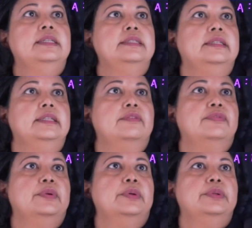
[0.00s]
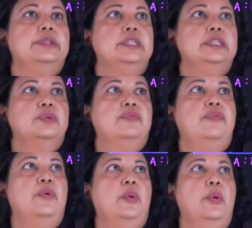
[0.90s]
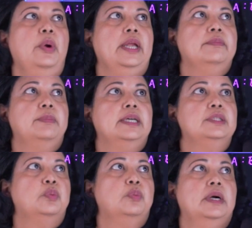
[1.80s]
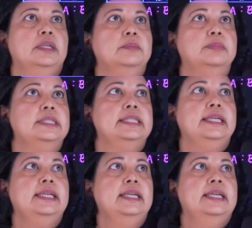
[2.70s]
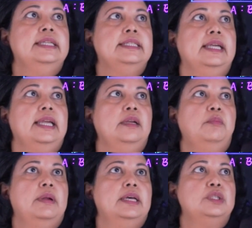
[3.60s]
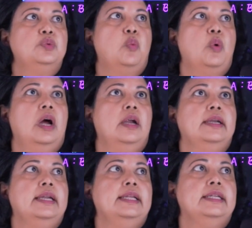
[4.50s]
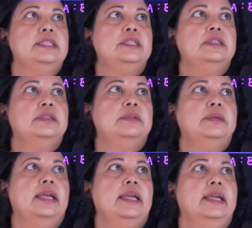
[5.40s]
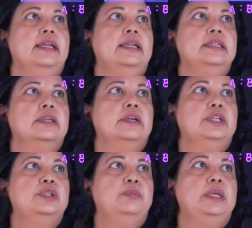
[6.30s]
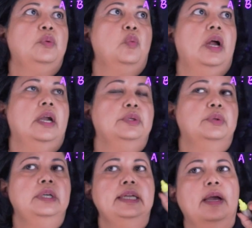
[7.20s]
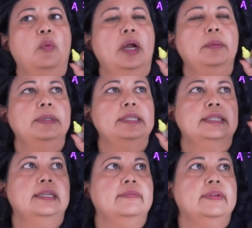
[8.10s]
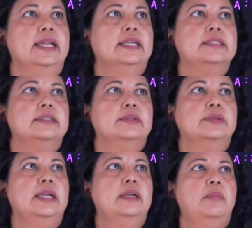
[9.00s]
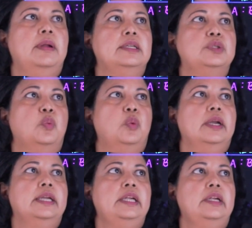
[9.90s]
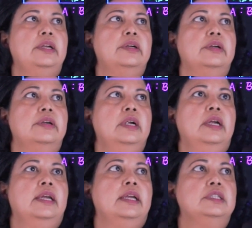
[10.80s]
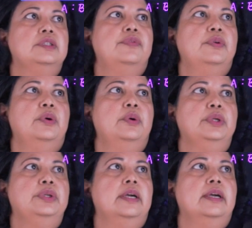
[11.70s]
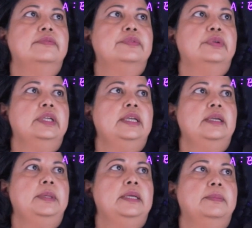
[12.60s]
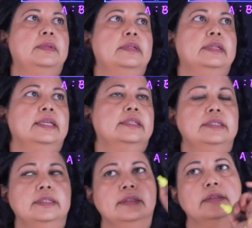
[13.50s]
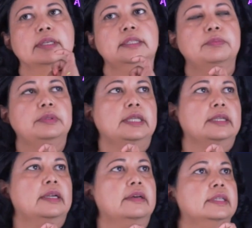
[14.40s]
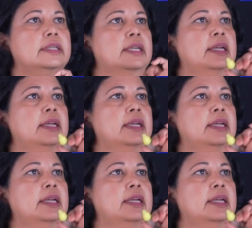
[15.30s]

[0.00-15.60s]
So therefore, this is 4, n plus multiplicity. So n plus 1 is 2, n is going to be 1. You only have 1 person living next door. N plus 1 here is 4. You have 3 people next door. That's pretty crowded.